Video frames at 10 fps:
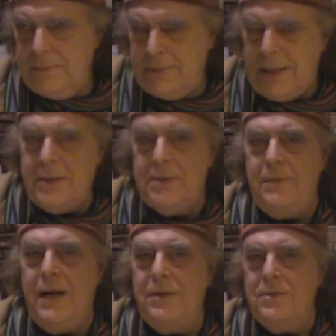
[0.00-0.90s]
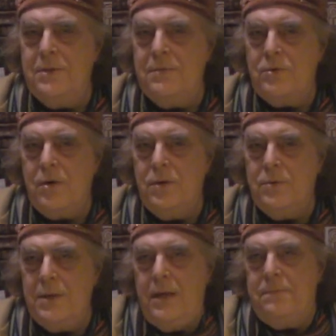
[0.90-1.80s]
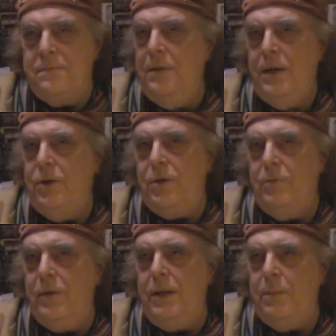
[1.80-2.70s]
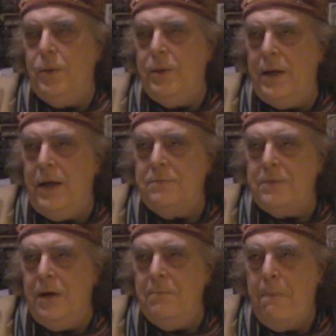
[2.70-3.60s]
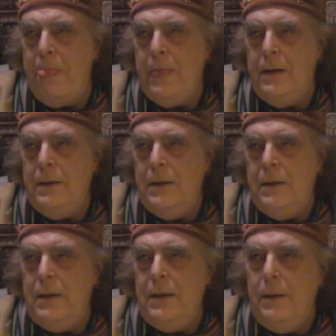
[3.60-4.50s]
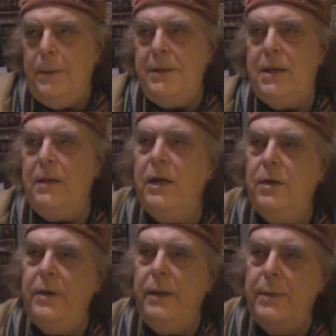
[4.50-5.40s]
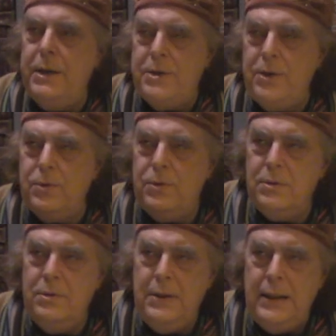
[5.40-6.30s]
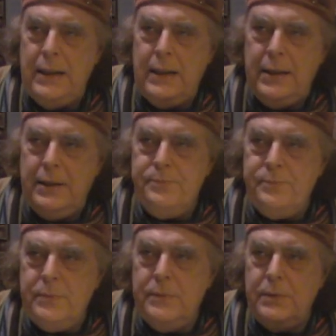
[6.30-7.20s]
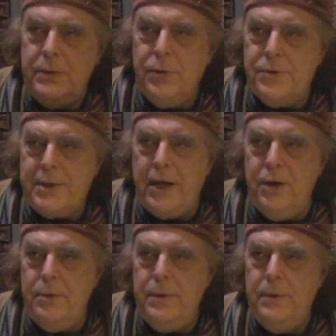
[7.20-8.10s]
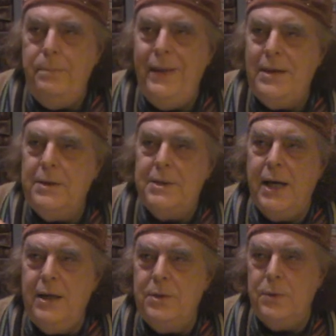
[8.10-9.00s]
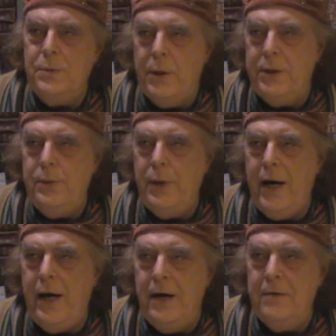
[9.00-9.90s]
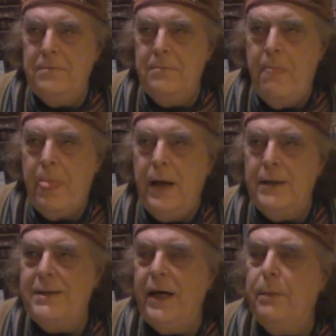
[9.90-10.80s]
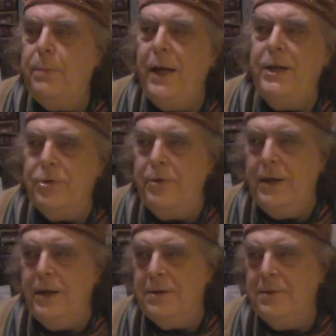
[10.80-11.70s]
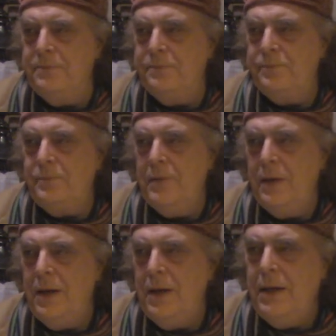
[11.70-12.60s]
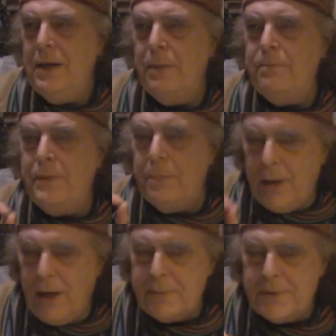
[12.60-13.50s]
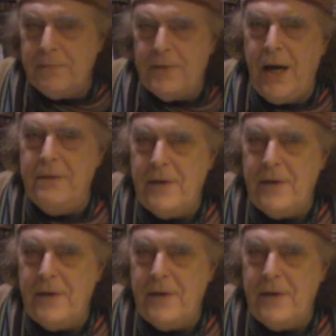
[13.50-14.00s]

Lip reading: tens of thousands of scrolls, enough. You couldn't read them all in a lifetime. But he said, no, limit your scope. Be content with what you have and take pleasure in it. The purpose of life,